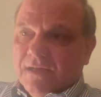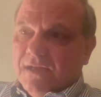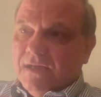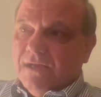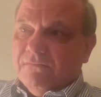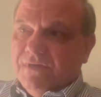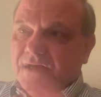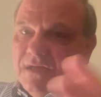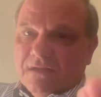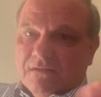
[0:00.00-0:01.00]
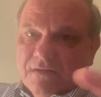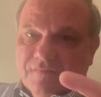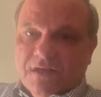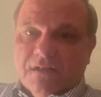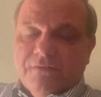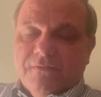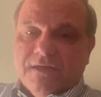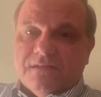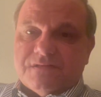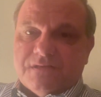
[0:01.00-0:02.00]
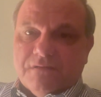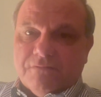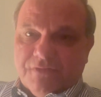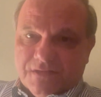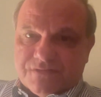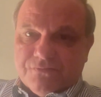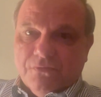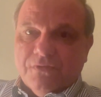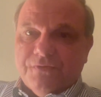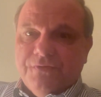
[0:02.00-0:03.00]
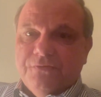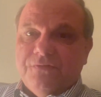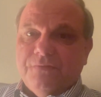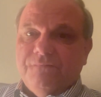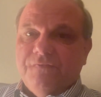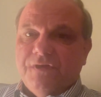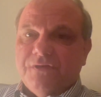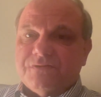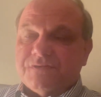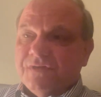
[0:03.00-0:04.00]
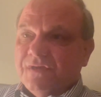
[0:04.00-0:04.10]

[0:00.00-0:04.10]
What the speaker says: And we can evaluate this now thanks to all the YouTube videos